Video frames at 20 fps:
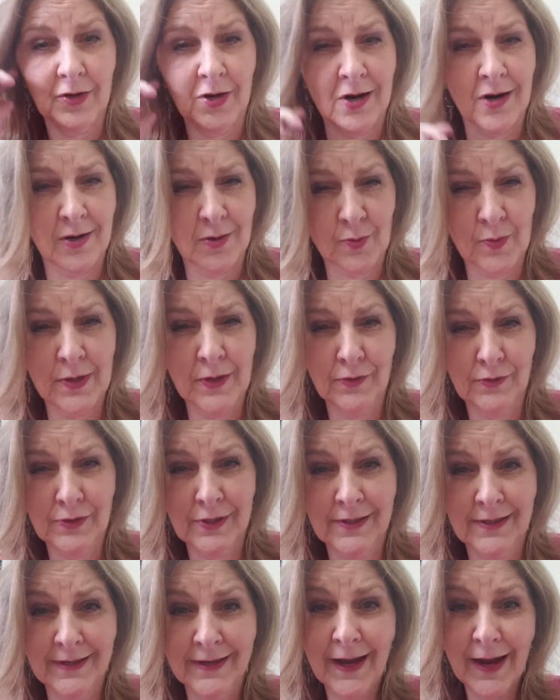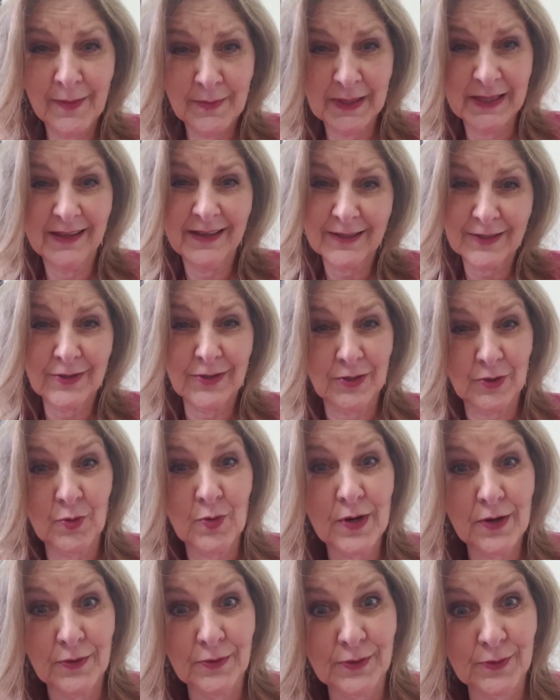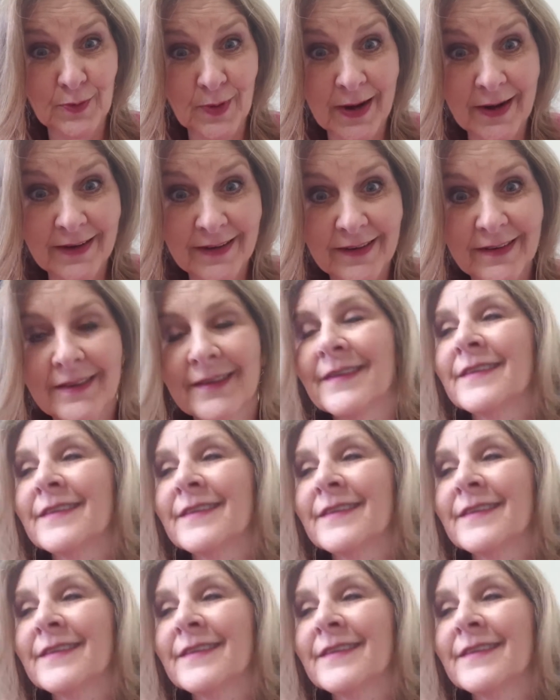cockroach? I mean, that's just gross, right?